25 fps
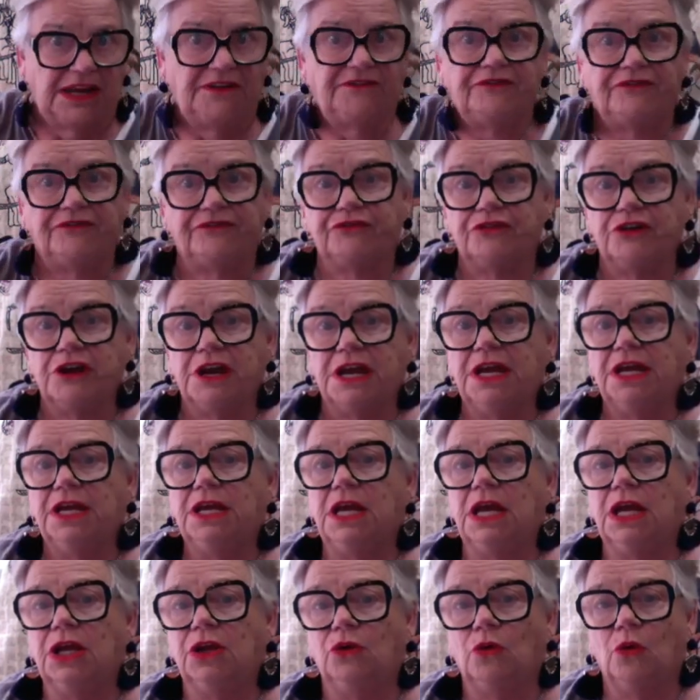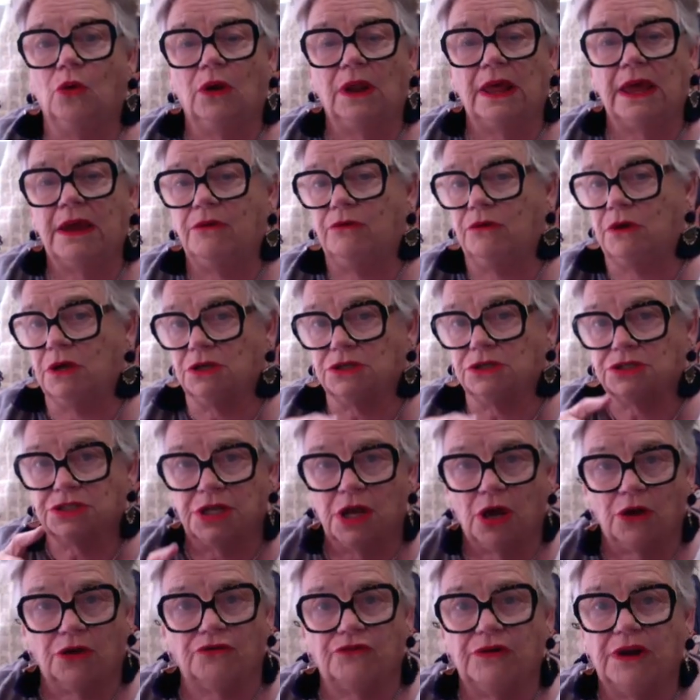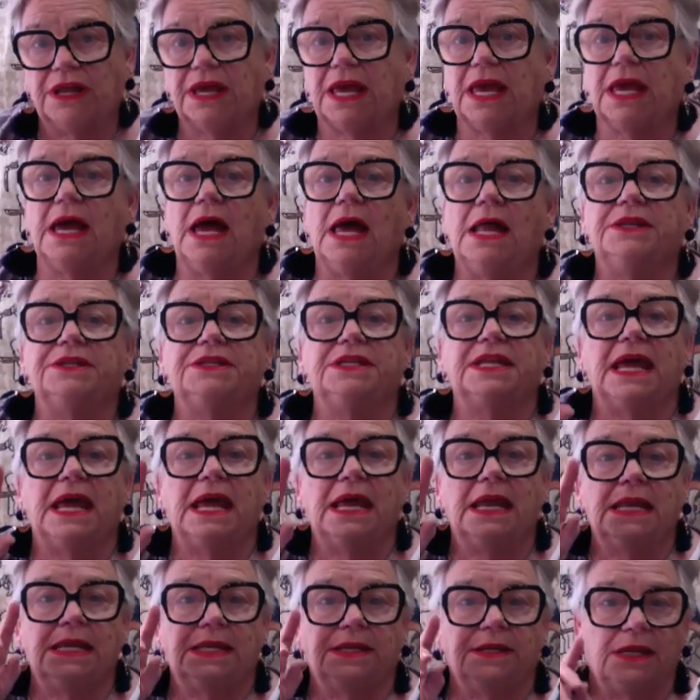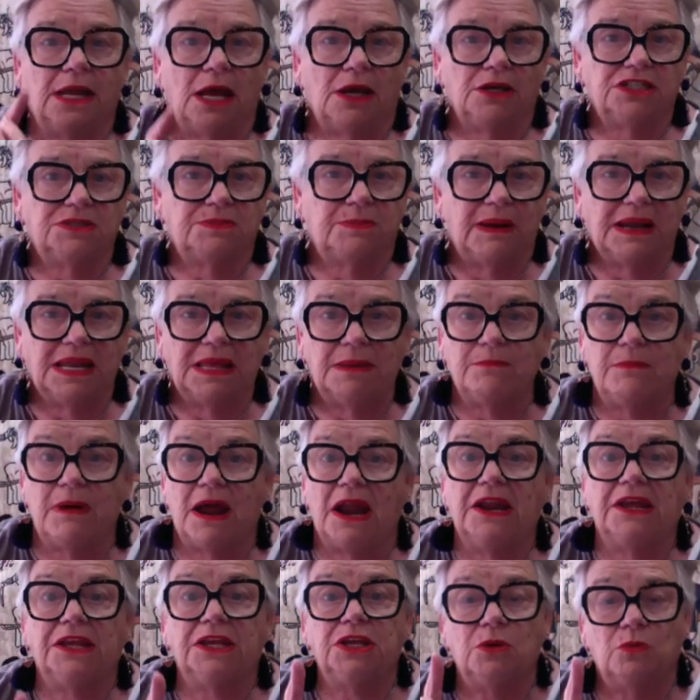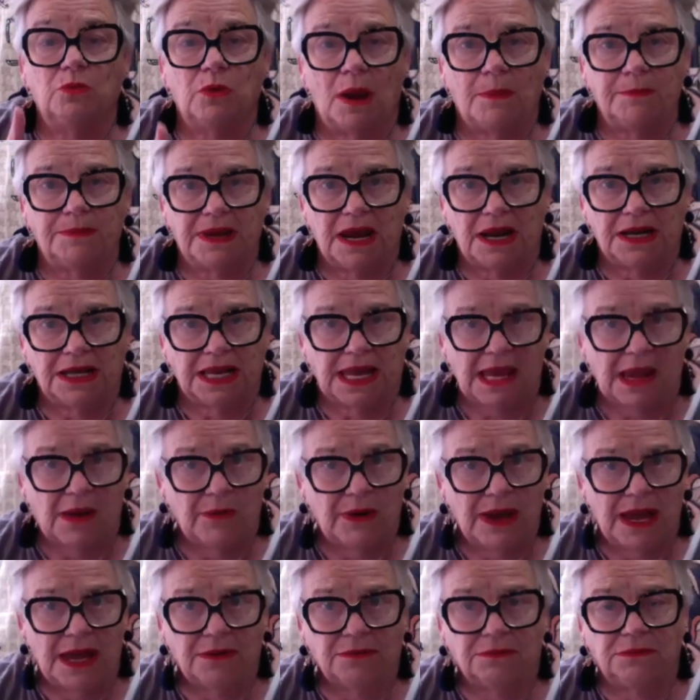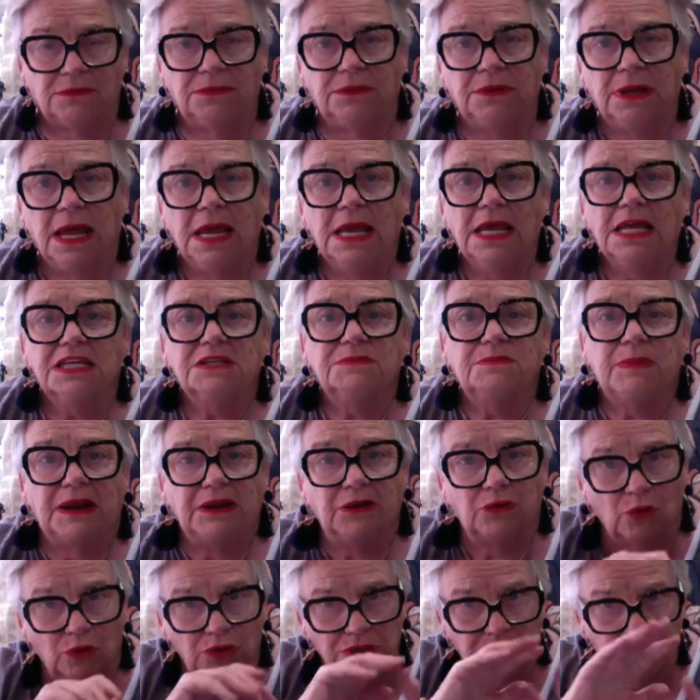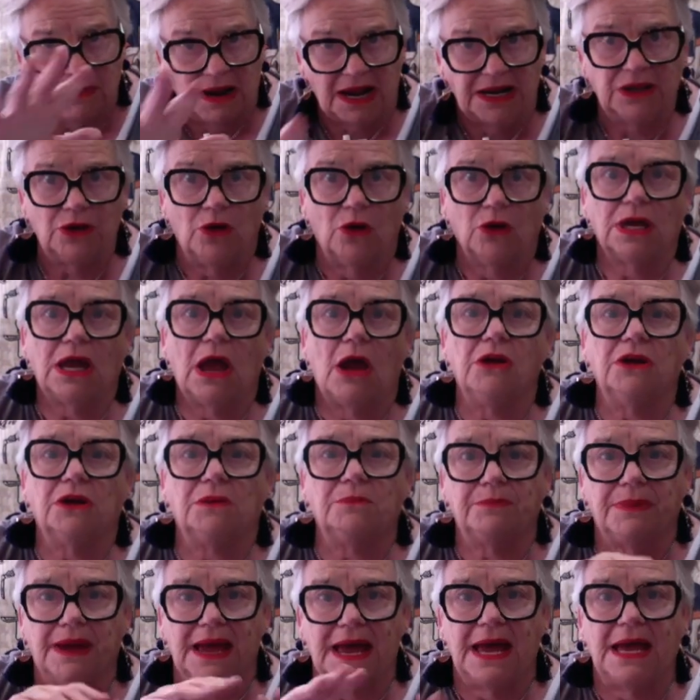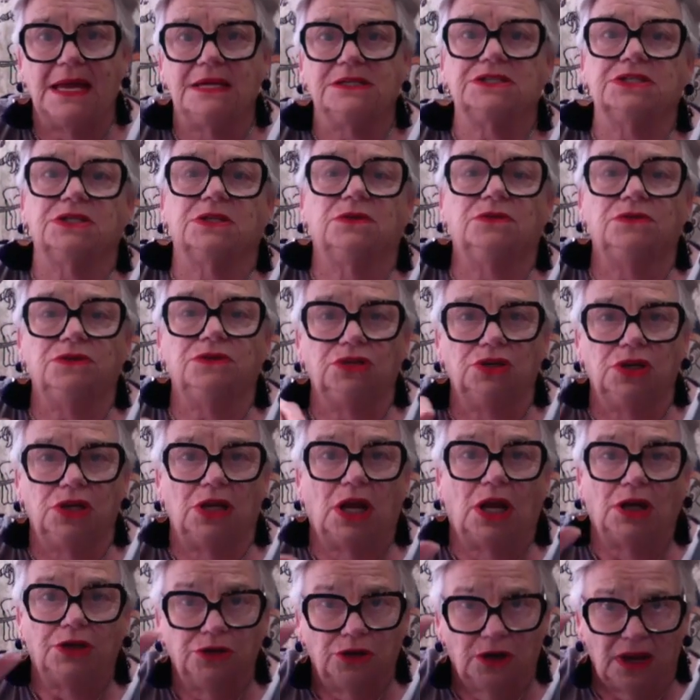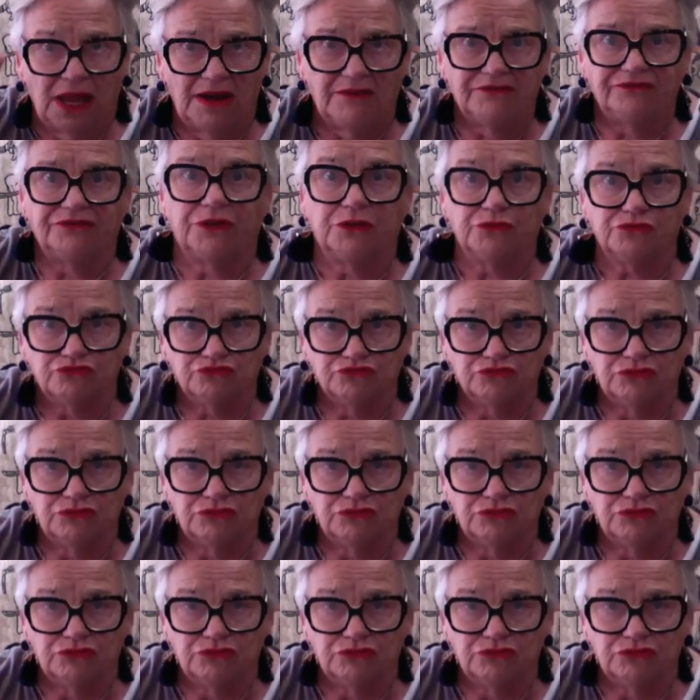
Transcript: debt free in all areas, no credit card debt, no spending money. You won't be able to go out and spend all your money on going to bars. And, you'll have to